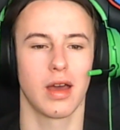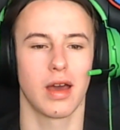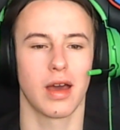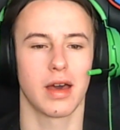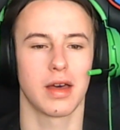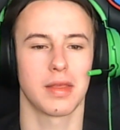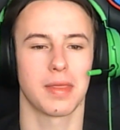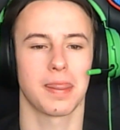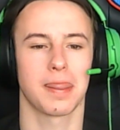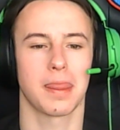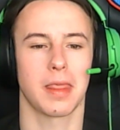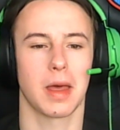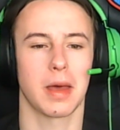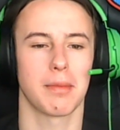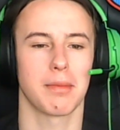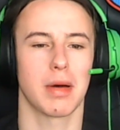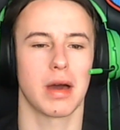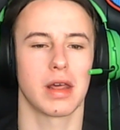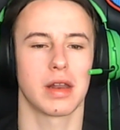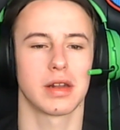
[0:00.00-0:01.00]
and
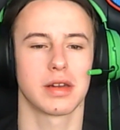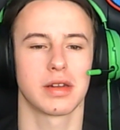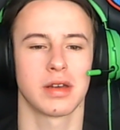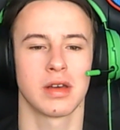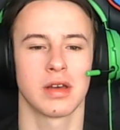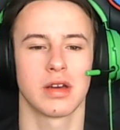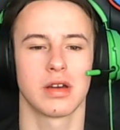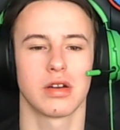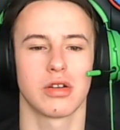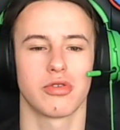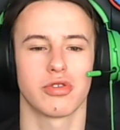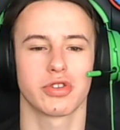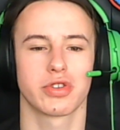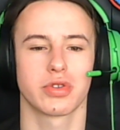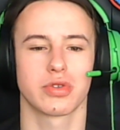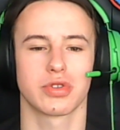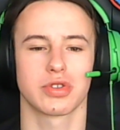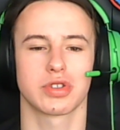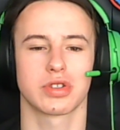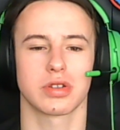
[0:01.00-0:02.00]
embedded
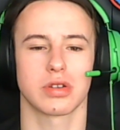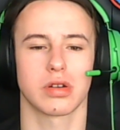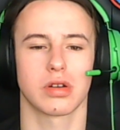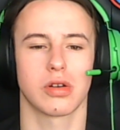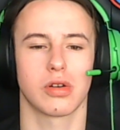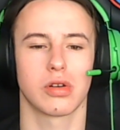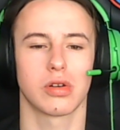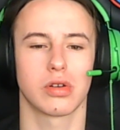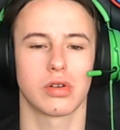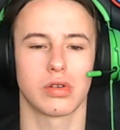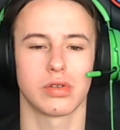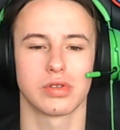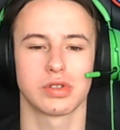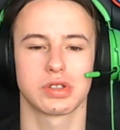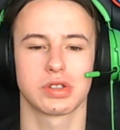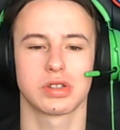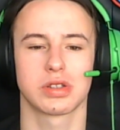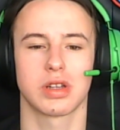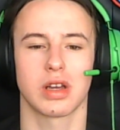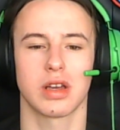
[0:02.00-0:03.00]

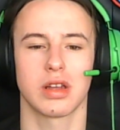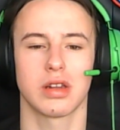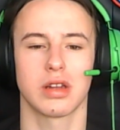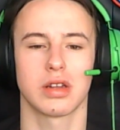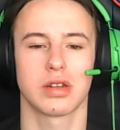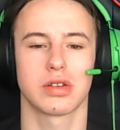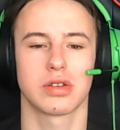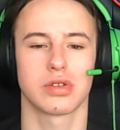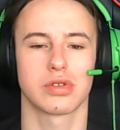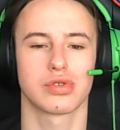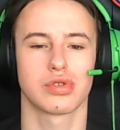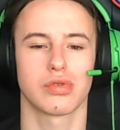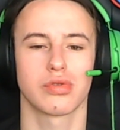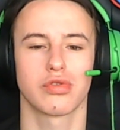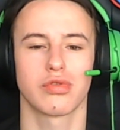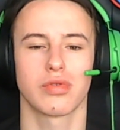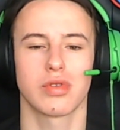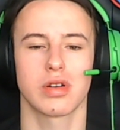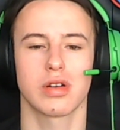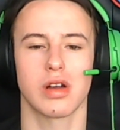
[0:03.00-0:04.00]
resource-constrained
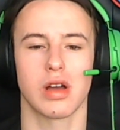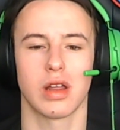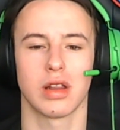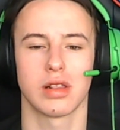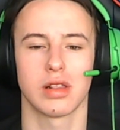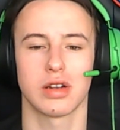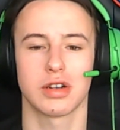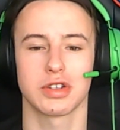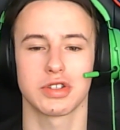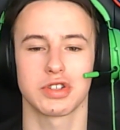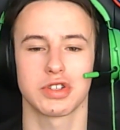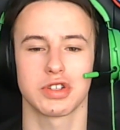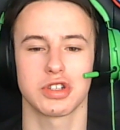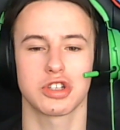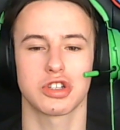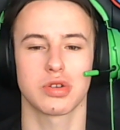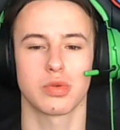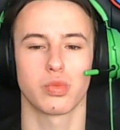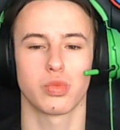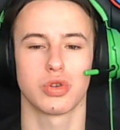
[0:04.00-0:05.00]
software and large
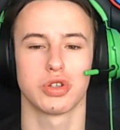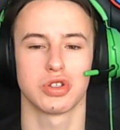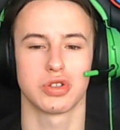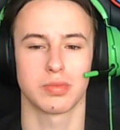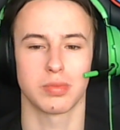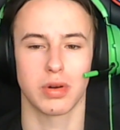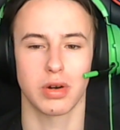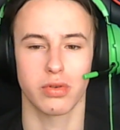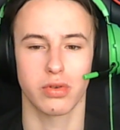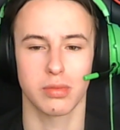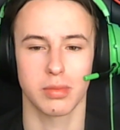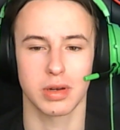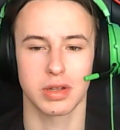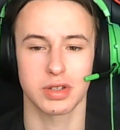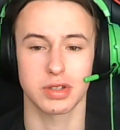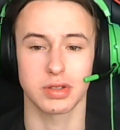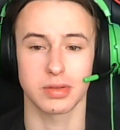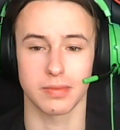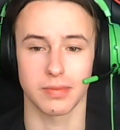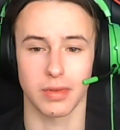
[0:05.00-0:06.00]
system with
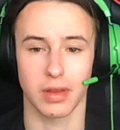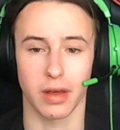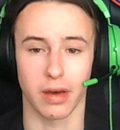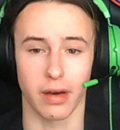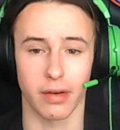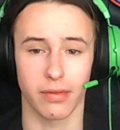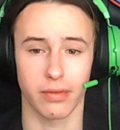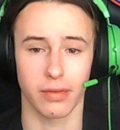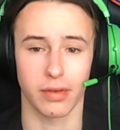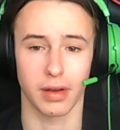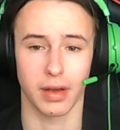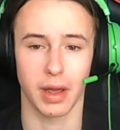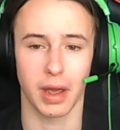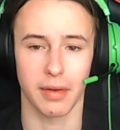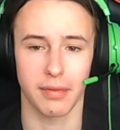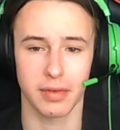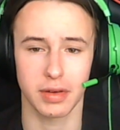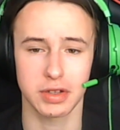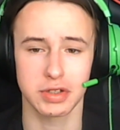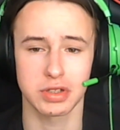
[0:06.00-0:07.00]
performance,
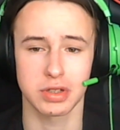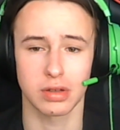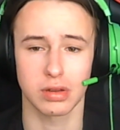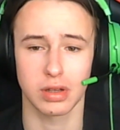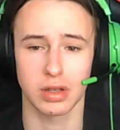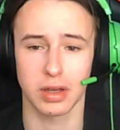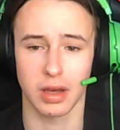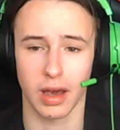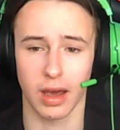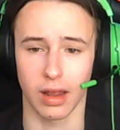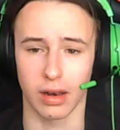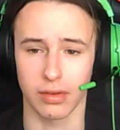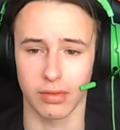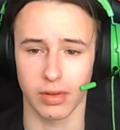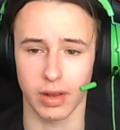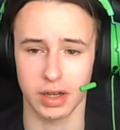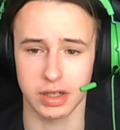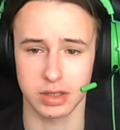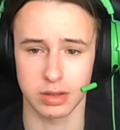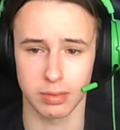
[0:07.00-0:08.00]
efficiency, and
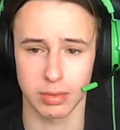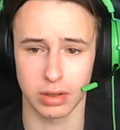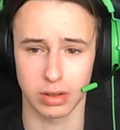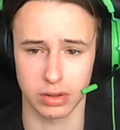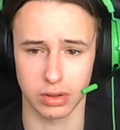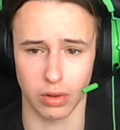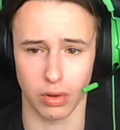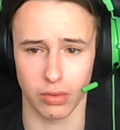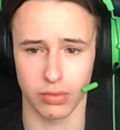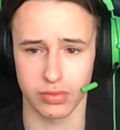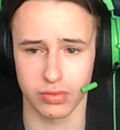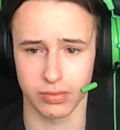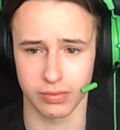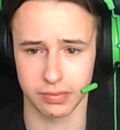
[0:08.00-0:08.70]
flexibility of